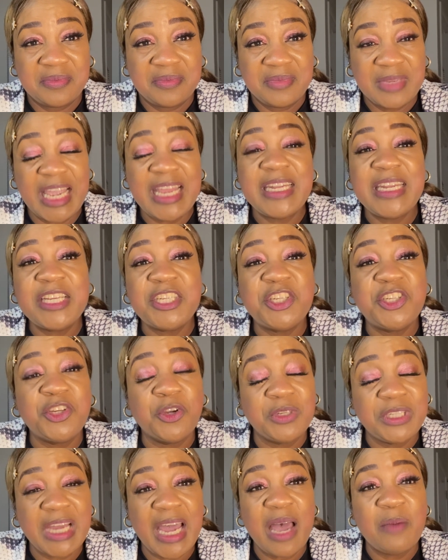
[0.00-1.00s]
And this is
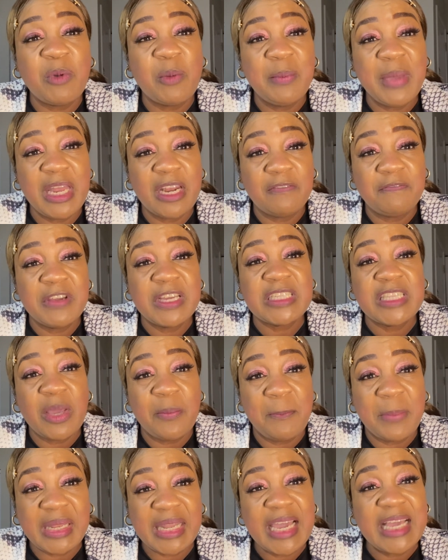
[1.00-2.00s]
your time of
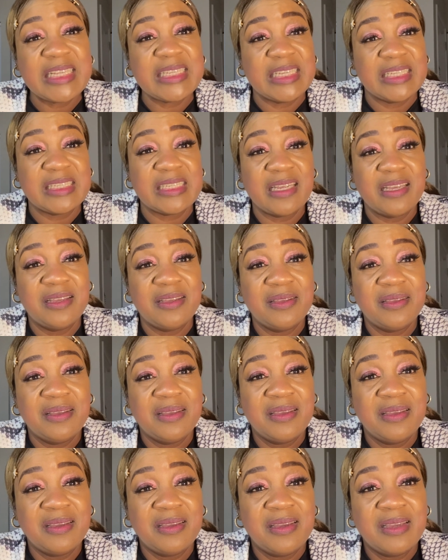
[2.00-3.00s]
manifested blessings.
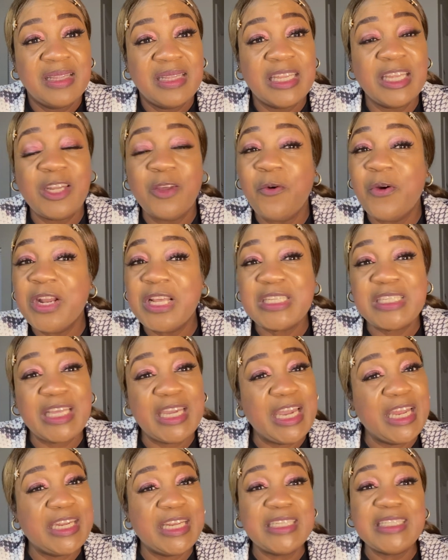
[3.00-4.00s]
The Lord is
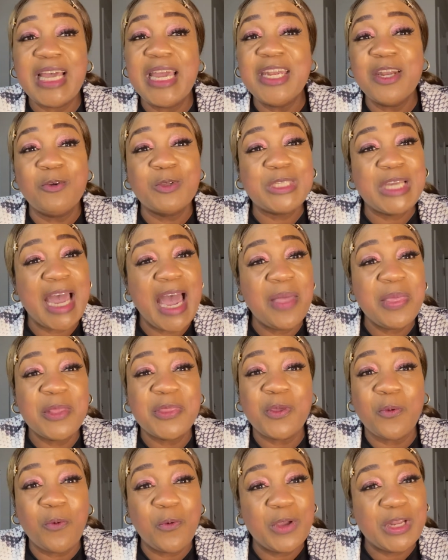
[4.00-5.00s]
saying, this ain't no time to
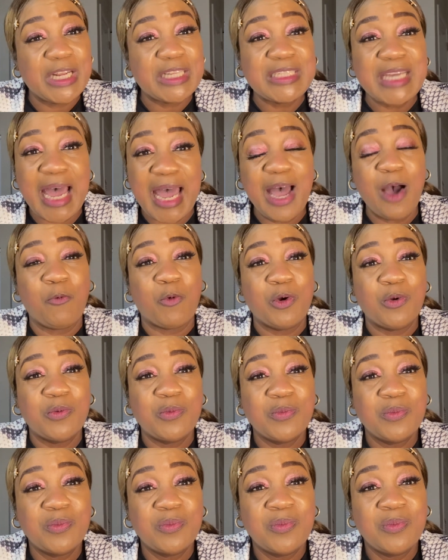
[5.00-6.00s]
throw in the towel.
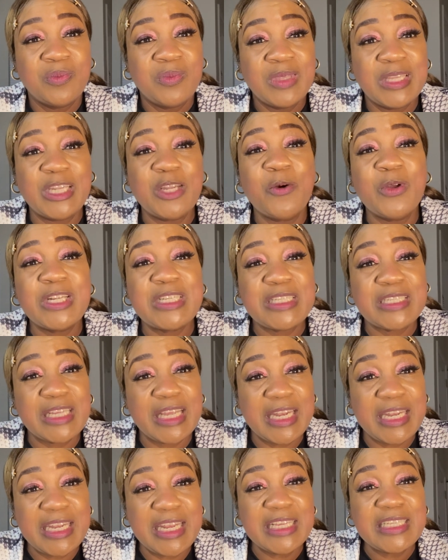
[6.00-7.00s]
The Lord is
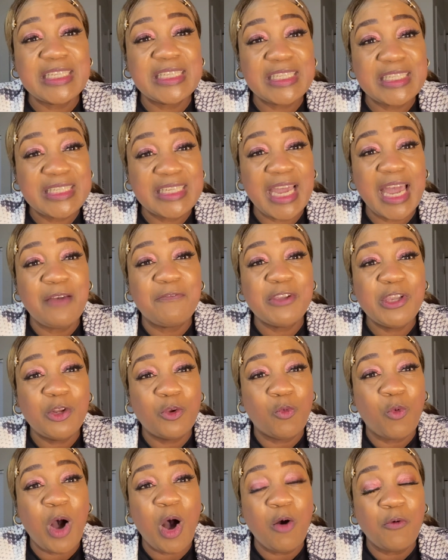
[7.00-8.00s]
saying, this is the time for you to
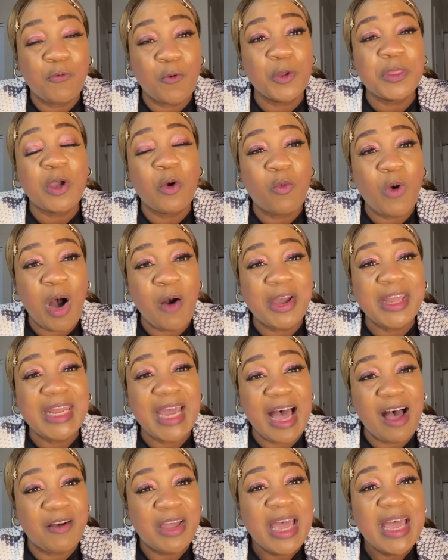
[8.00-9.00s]
walk forth and walk it
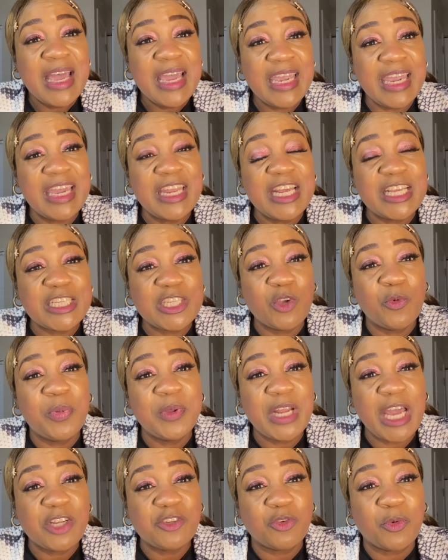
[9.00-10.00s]
out in his
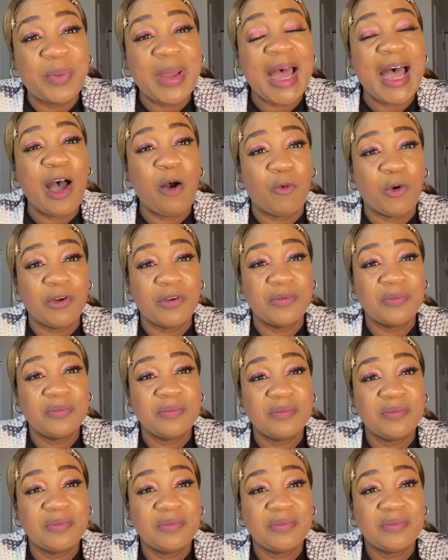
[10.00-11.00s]
supernatural power,
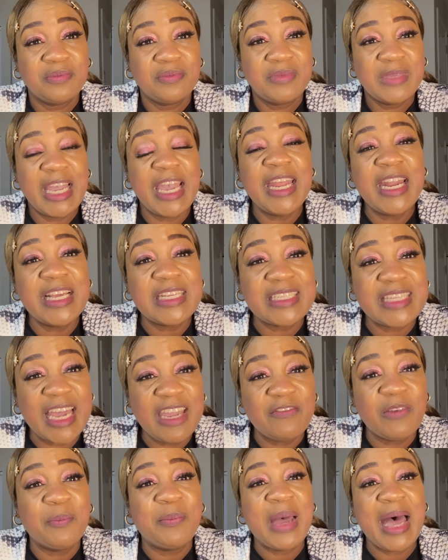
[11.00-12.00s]
in his
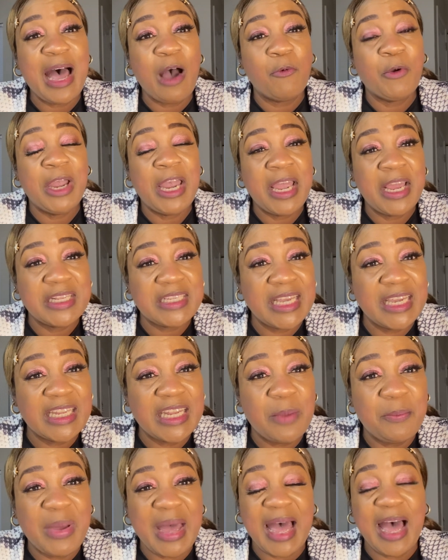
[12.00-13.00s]
saving power, in his
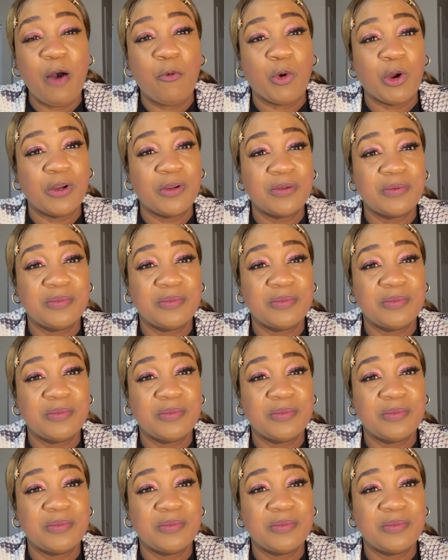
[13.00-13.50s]
healing power.